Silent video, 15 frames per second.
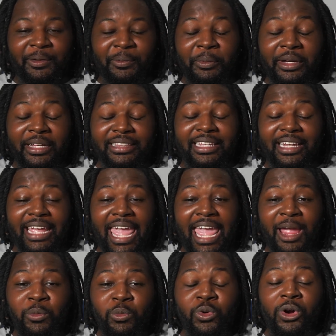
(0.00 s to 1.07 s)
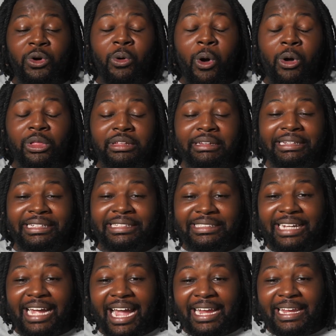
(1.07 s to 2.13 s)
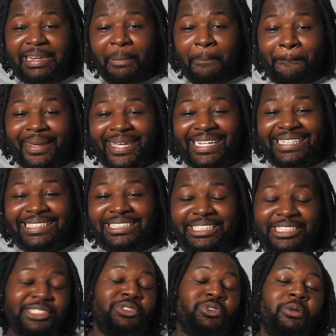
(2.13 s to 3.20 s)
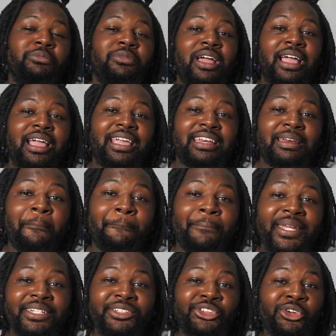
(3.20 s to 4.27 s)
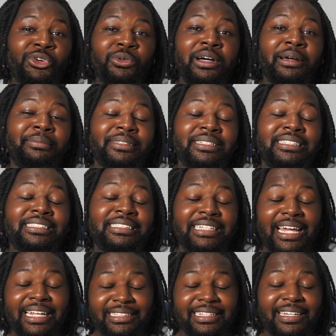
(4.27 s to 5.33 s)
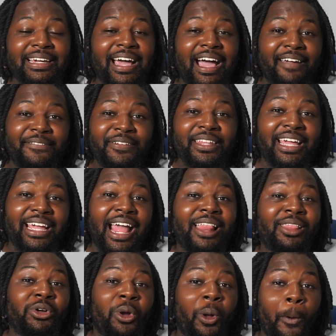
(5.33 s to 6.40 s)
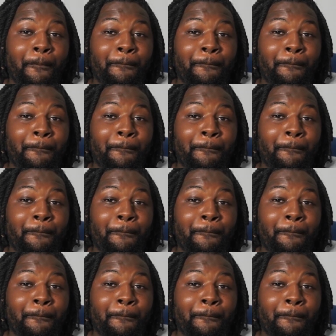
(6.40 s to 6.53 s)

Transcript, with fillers: but the camera quality is kind of peachy, so I'm not gonna be too upset. I feel like I look